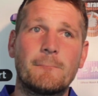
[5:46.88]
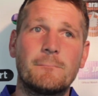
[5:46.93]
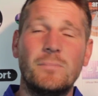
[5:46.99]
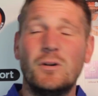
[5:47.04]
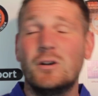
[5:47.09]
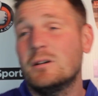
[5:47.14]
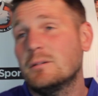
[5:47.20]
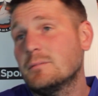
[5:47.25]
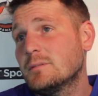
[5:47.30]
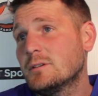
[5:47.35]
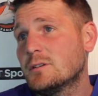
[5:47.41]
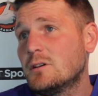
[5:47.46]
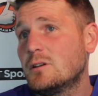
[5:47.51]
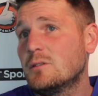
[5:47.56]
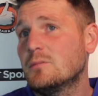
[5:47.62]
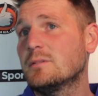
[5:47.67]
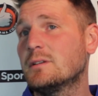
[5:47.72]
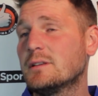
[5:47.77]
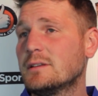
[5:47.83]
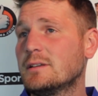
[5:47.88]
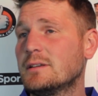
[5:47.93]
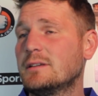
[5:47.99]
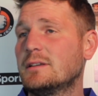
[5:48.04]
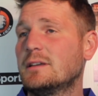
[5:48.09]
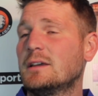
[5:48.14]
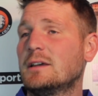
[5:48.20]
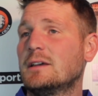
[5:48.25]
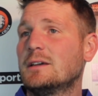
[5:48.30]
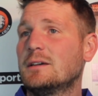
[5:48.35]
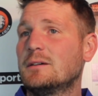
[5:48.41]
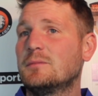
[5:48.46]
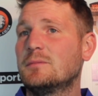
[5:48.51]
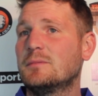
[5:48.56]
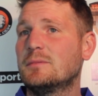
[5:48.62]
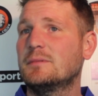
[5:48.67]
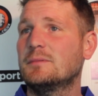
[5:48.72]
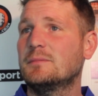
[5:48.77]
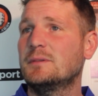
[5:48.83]
But you know,
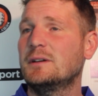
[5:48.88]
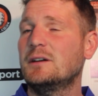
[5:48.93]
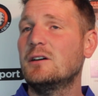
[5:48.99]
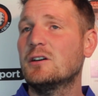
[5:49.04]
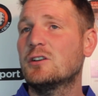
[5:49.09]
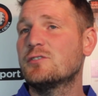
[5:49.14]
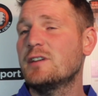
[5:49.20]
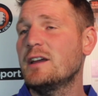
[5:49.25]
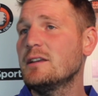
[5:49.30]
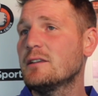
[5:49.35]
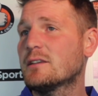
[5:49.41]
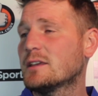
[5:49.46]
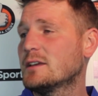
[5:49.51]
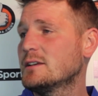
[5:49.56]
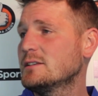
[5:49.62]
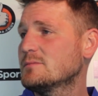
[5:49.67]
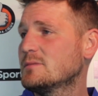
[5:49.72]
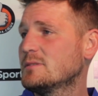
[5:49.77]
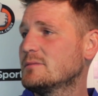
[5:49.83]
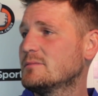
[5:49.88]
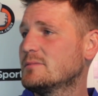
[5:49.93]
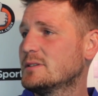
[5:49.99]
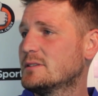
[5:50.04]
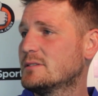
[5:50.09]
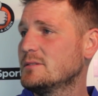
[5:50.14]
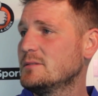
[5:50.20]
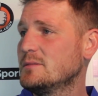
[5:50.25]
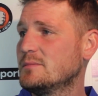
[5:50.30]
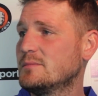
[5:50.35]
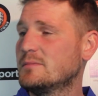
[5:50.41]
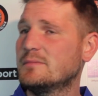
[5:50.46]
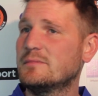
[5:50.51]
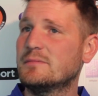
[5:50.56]
we are creating things. We do.